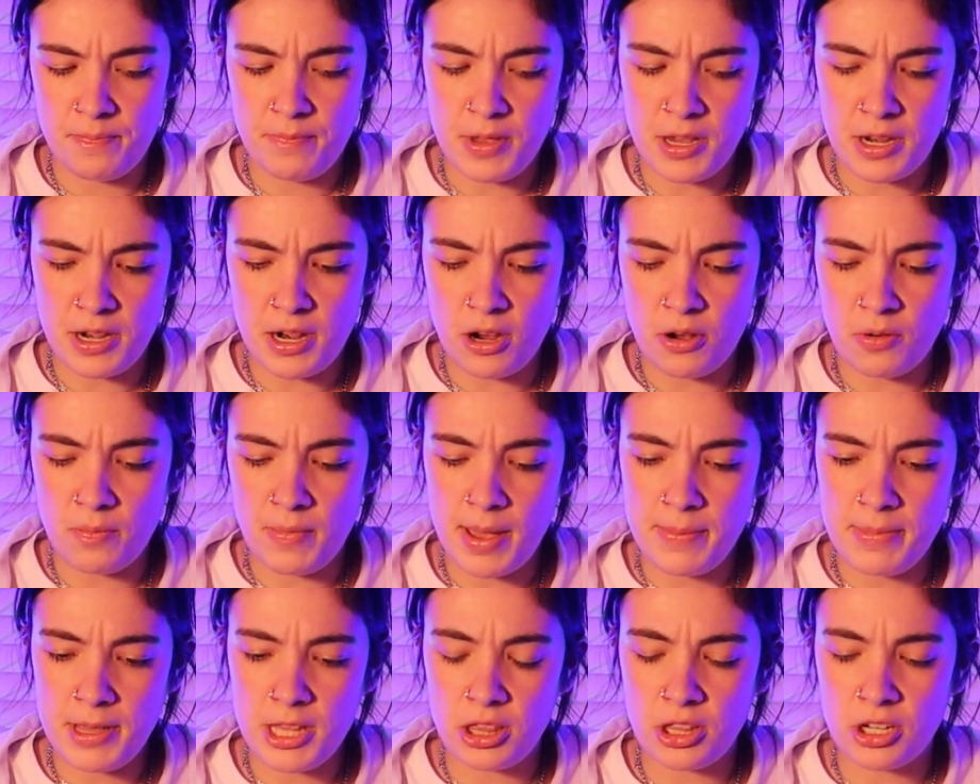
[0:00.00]

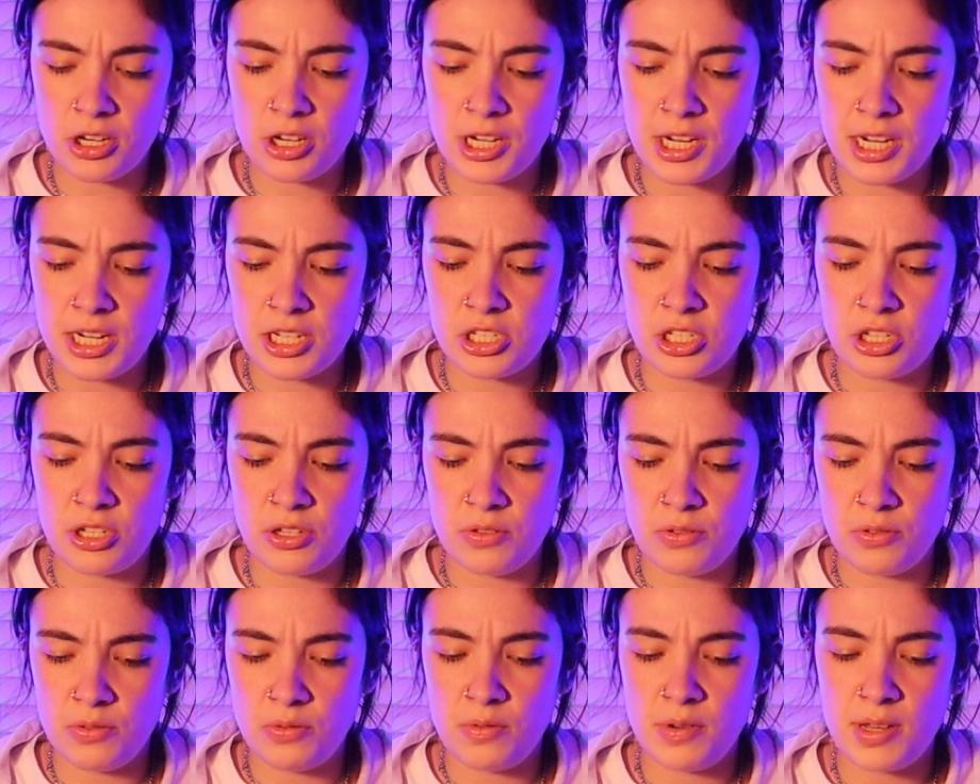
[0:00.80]
Maybe learning
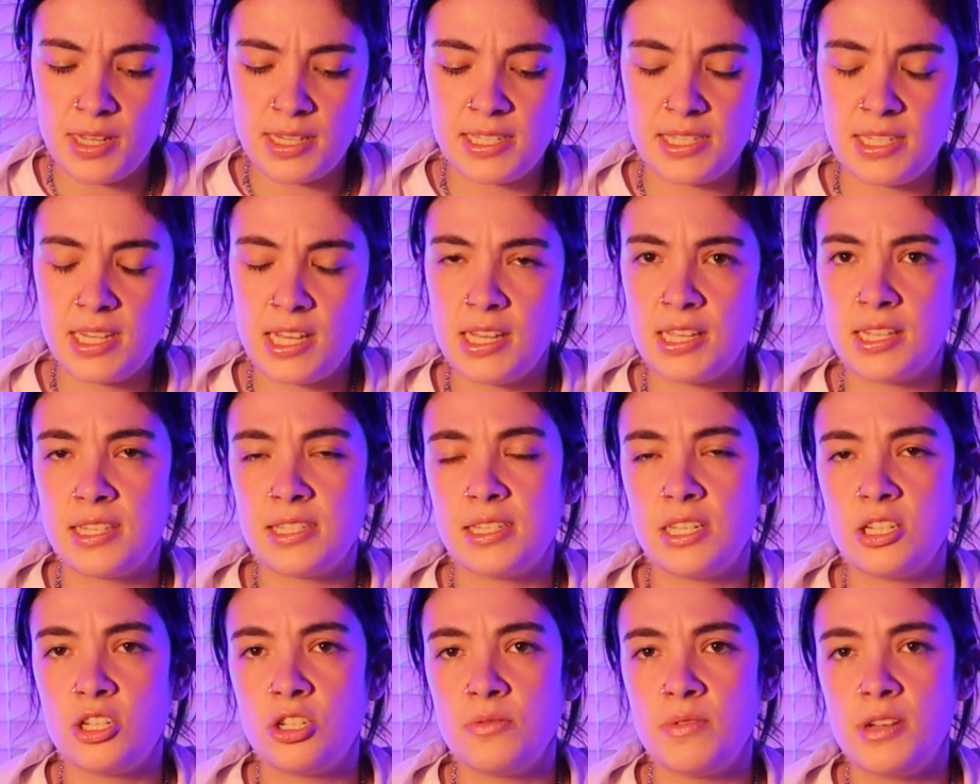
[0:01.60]
to see
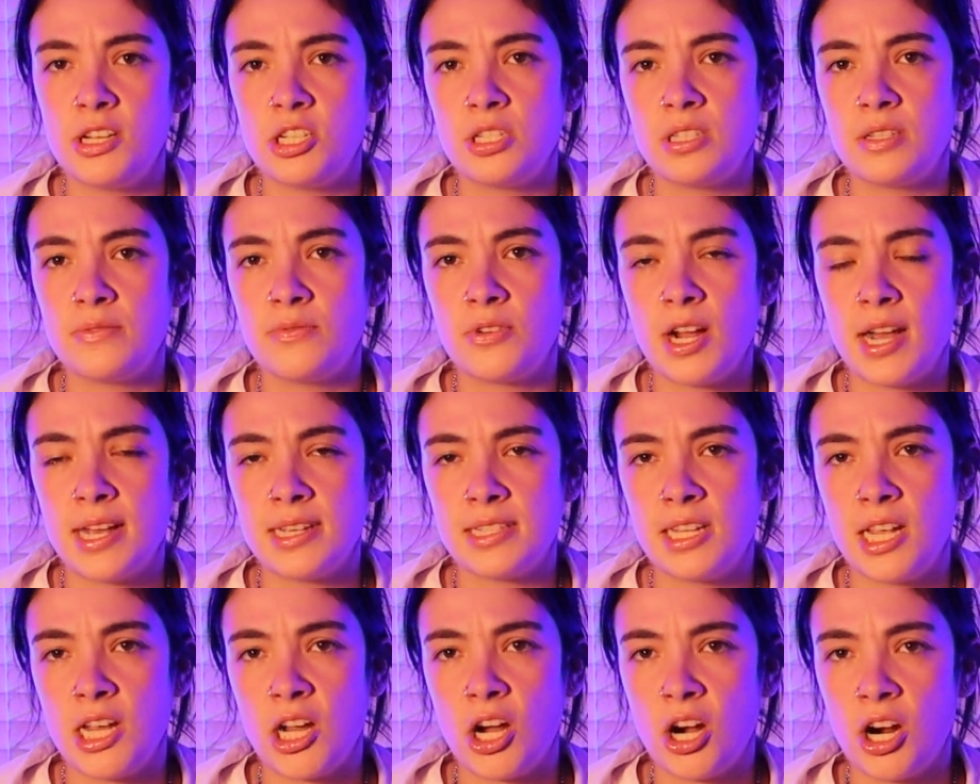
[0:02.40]
situations for
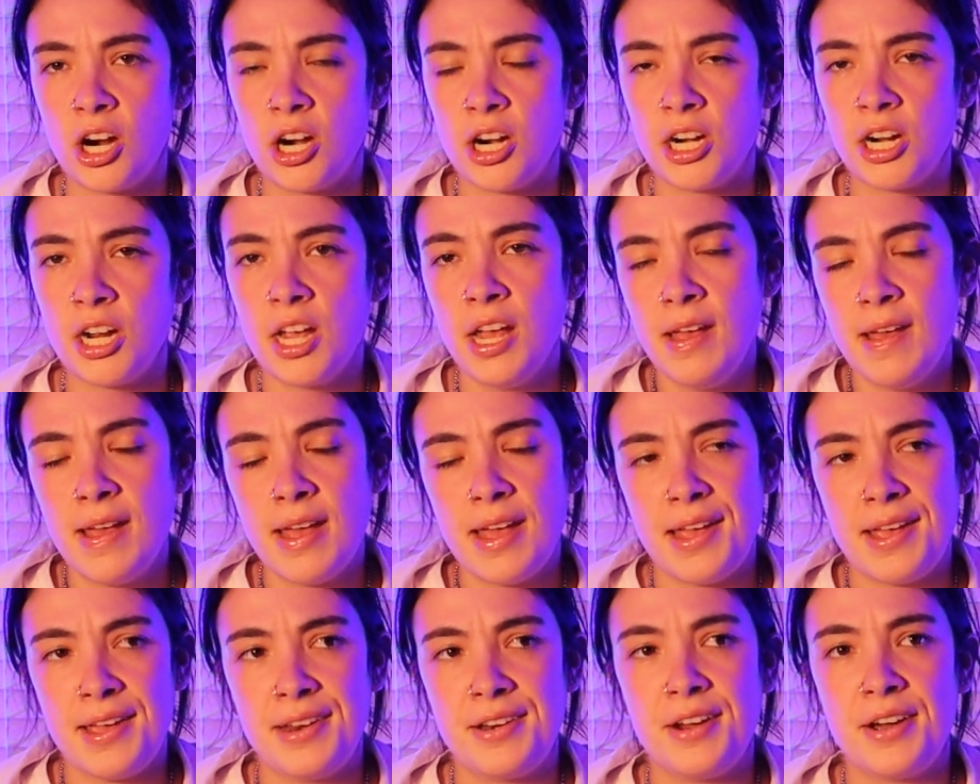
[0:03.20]
as they are
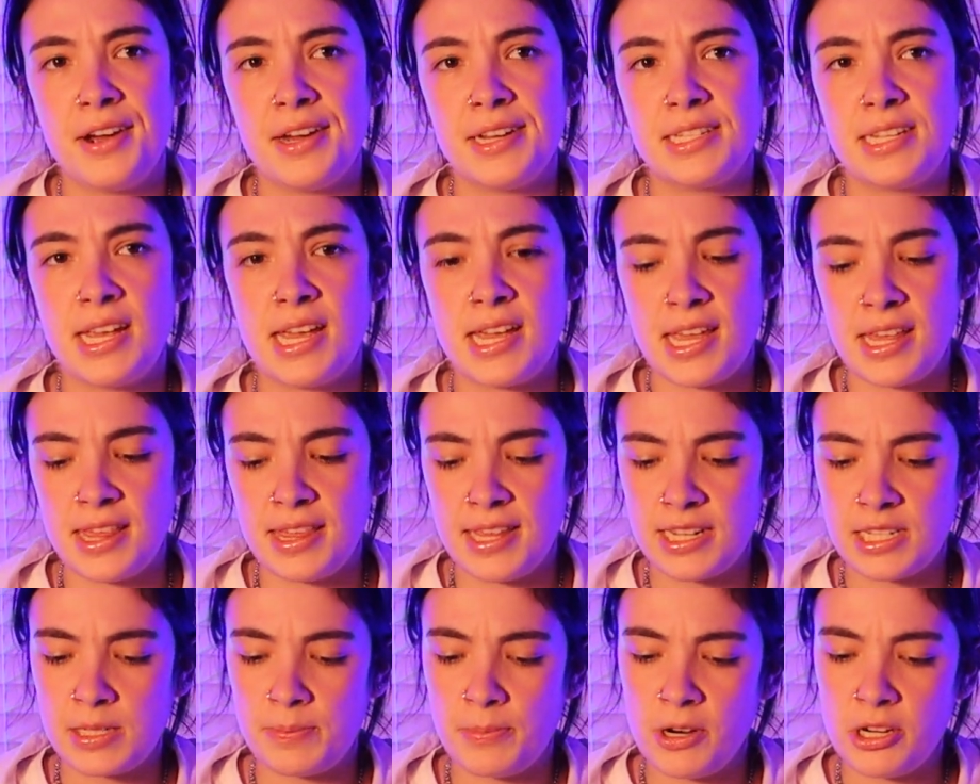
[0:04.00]
and not taking
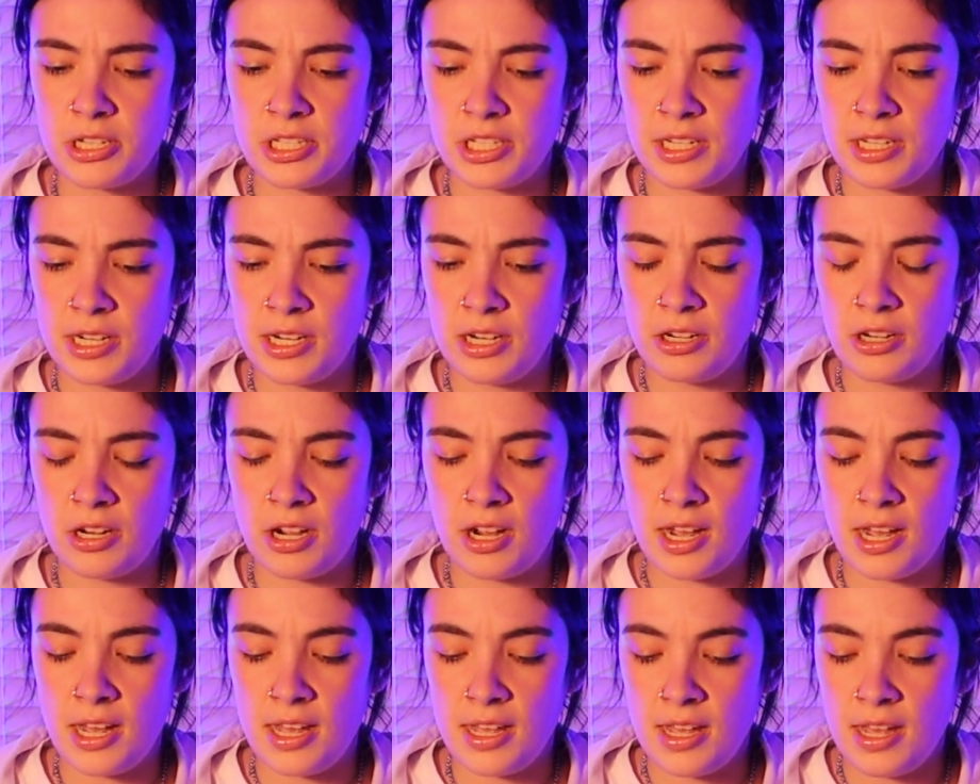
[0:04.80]
things personally, or
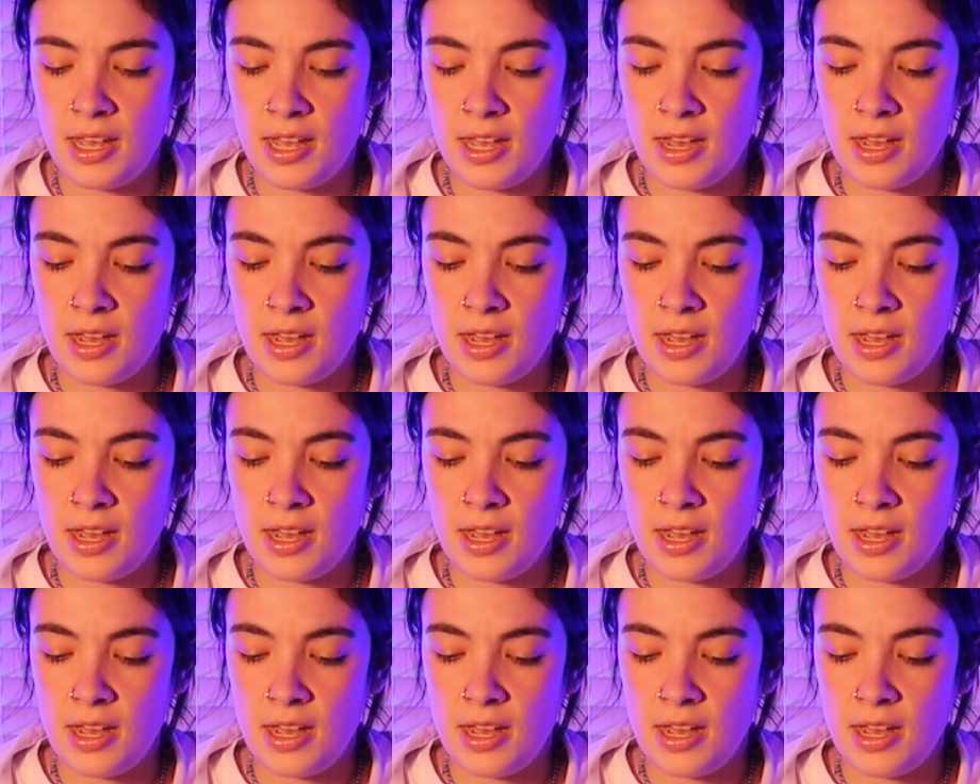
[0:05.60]
not